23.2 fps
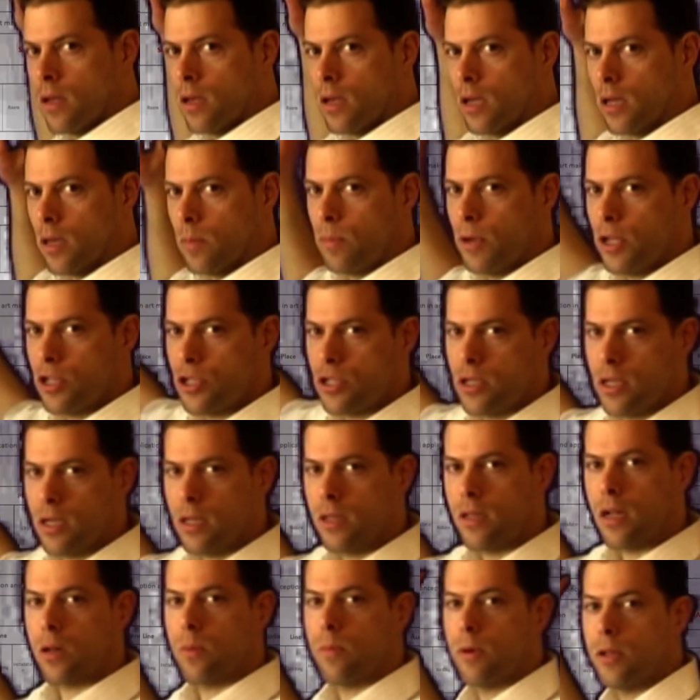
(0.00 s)
In a PhD,
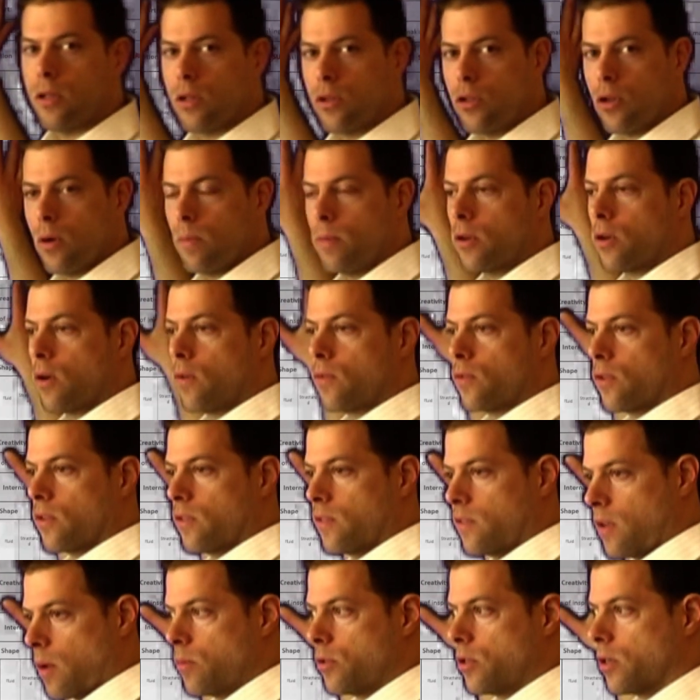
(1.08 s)
that will be the topic of your
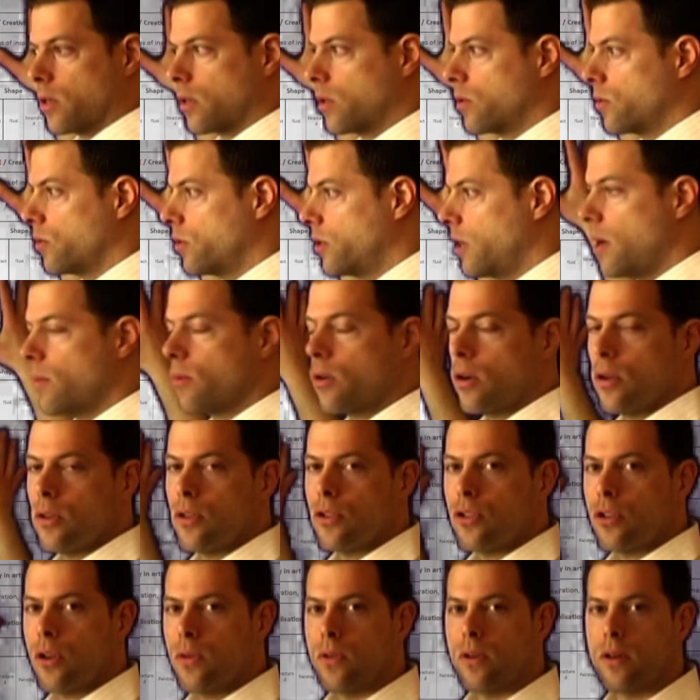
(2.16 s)
subject. Today I'm going to
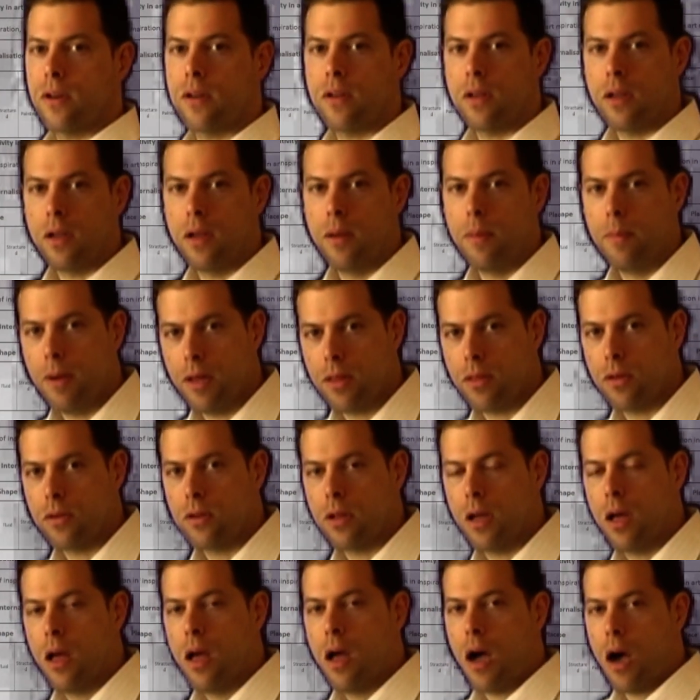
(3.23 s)
show you a method,
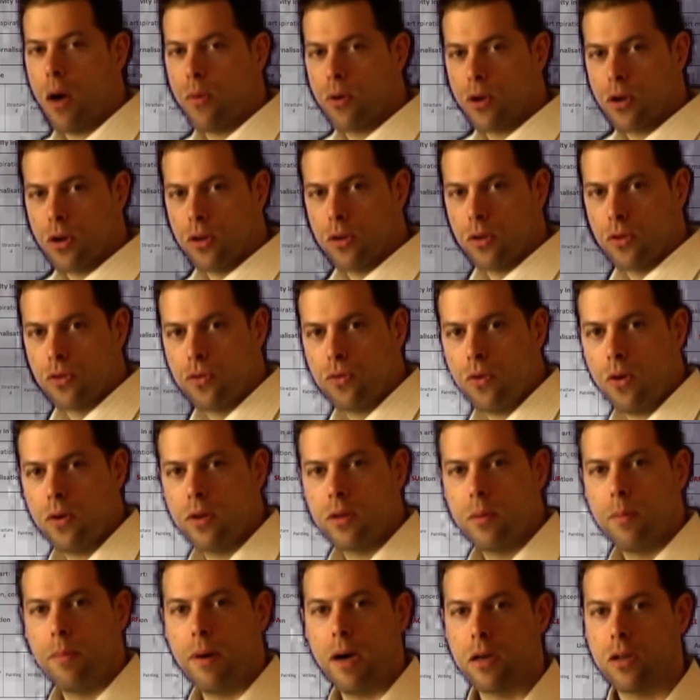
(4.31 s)
how we're going to draw
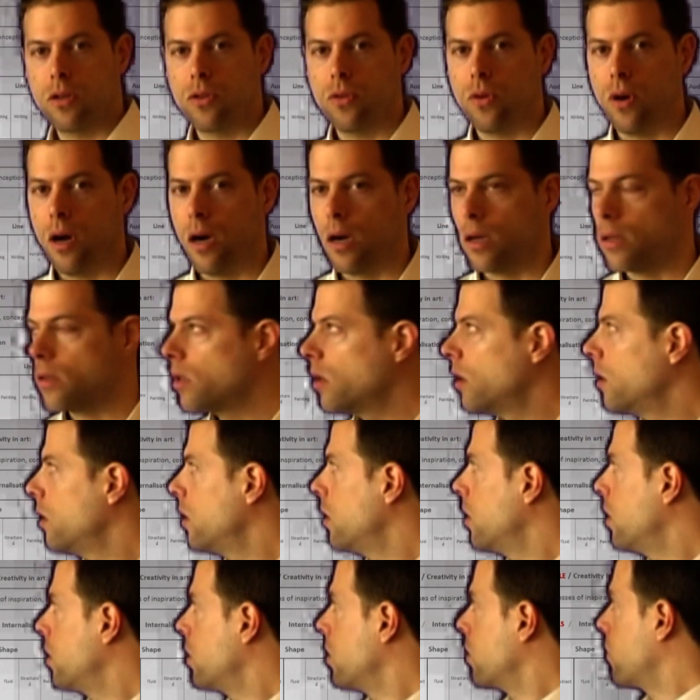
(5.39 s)
it back to art.
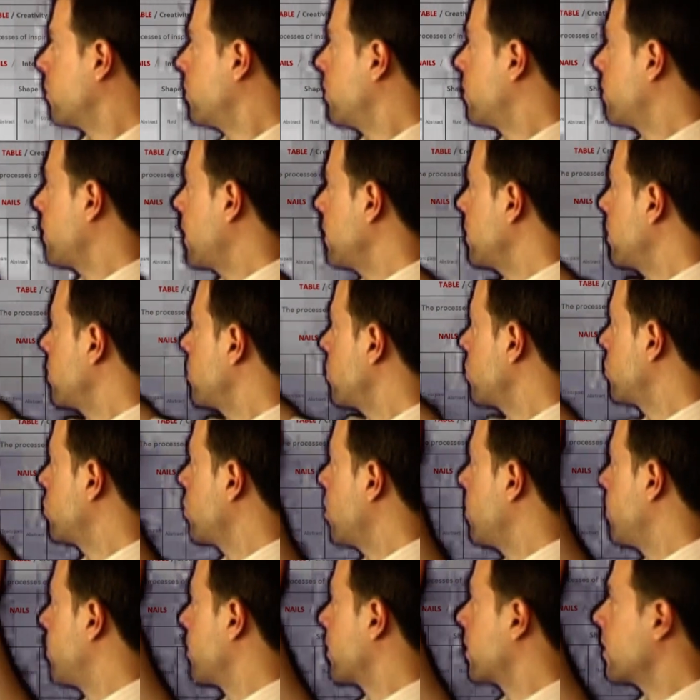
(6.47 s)
You've decided your
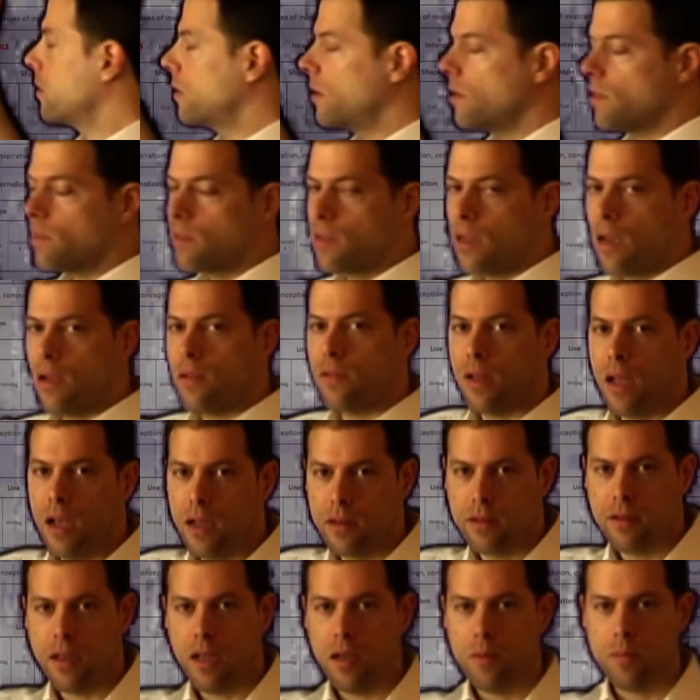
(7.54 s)
topic, in this case a
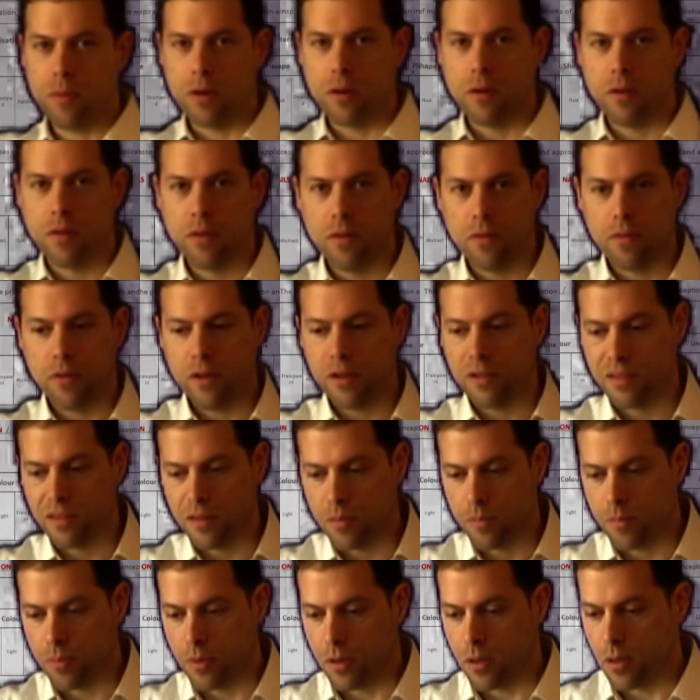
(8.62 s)
table, very
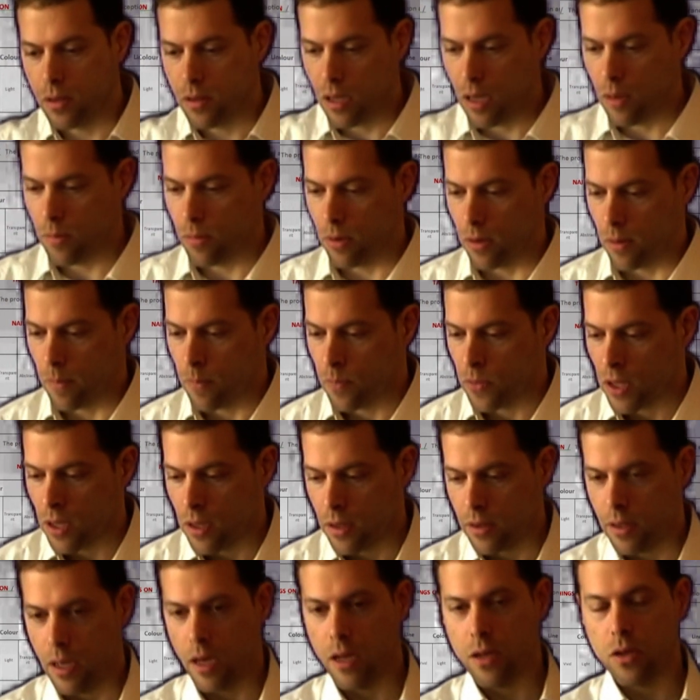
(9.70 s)
simple, table.
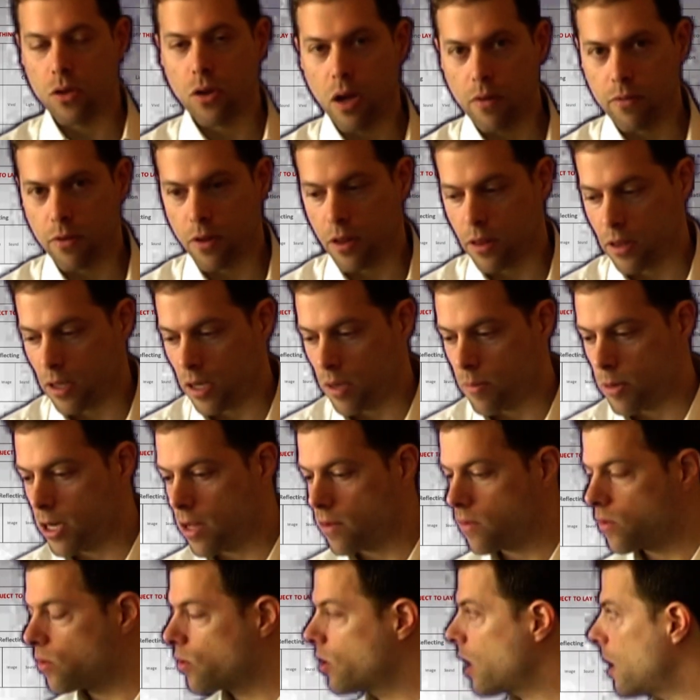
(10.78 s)
Then you have 3
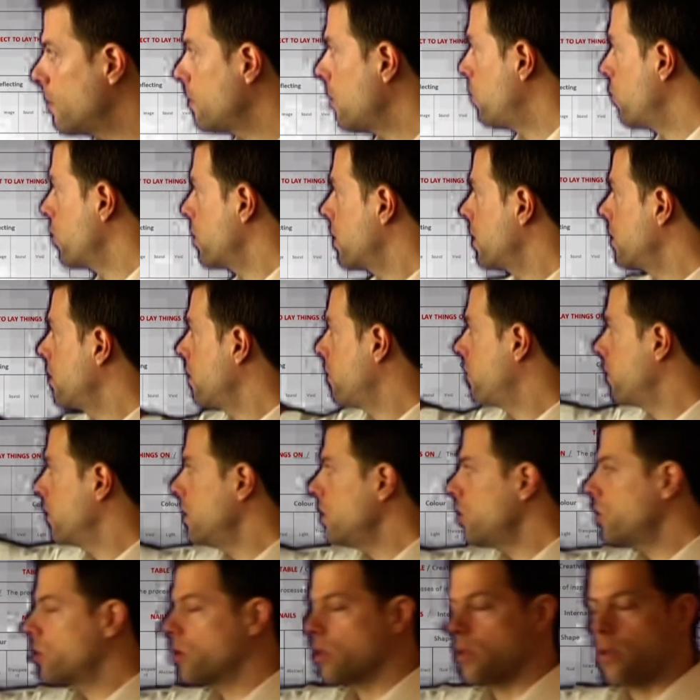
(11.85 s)
minutes to come up with a
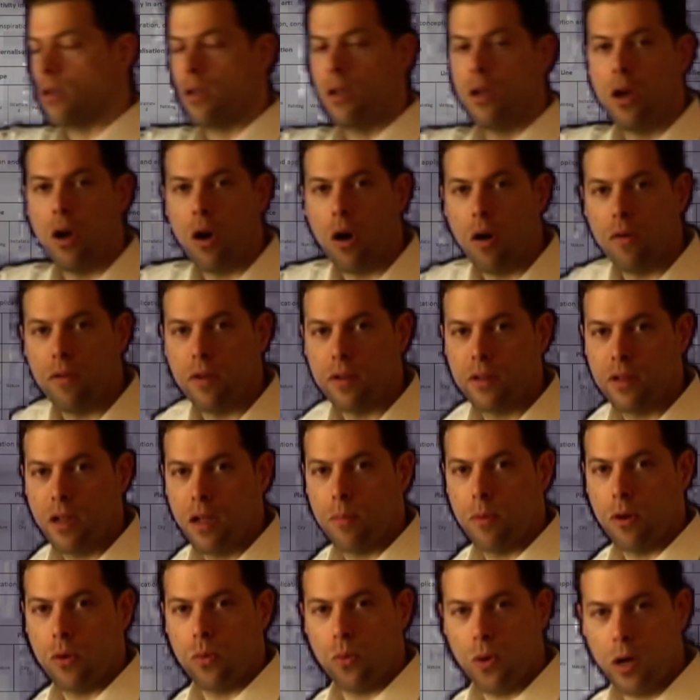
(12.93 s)
definition of a
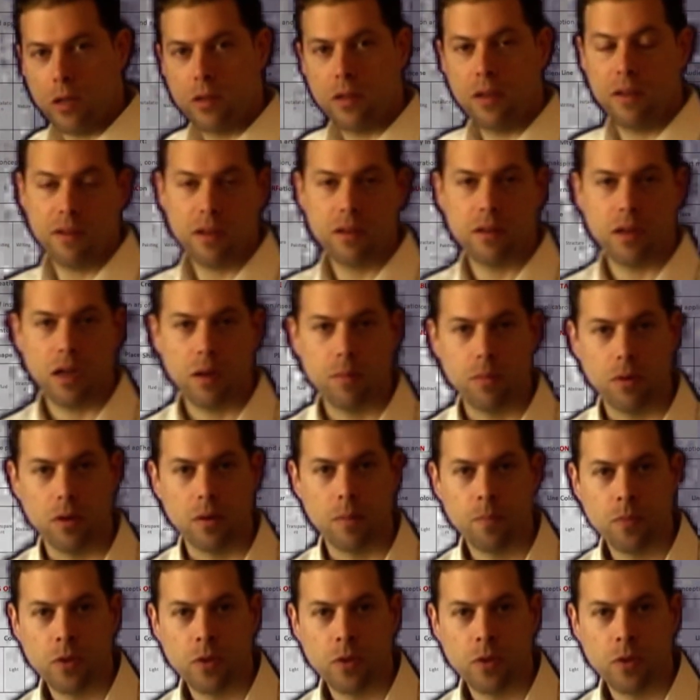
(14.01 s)
table. What is a table?